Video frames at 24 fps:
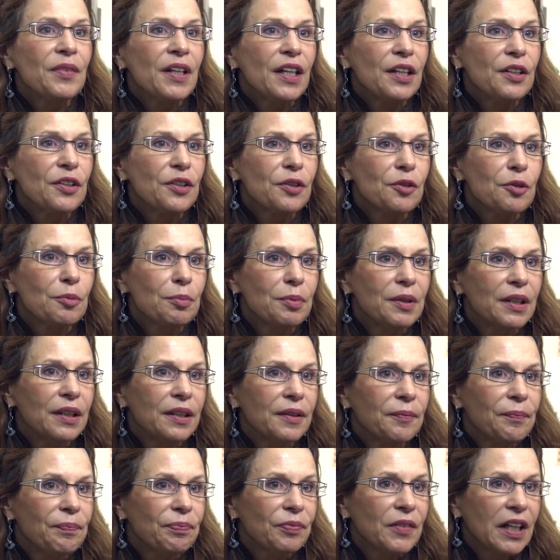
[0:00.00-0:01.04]
in
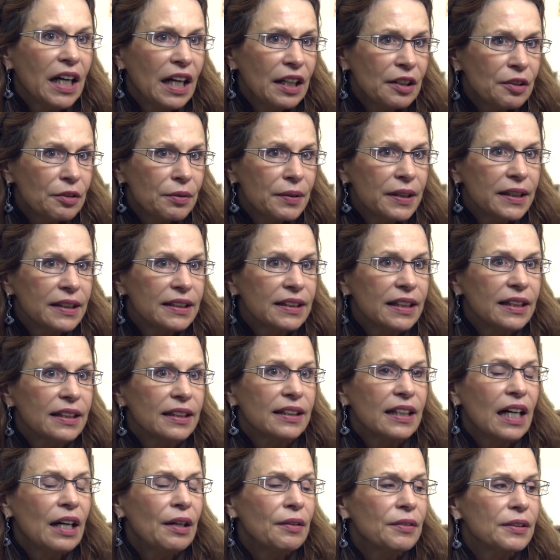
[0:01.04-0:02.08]
European countries
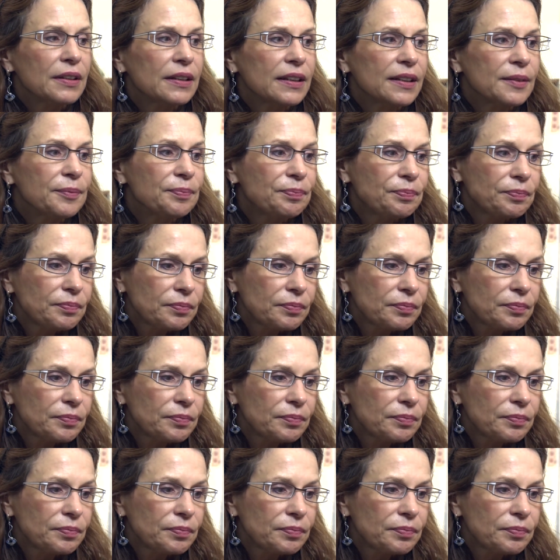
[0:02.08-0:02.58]
and towns.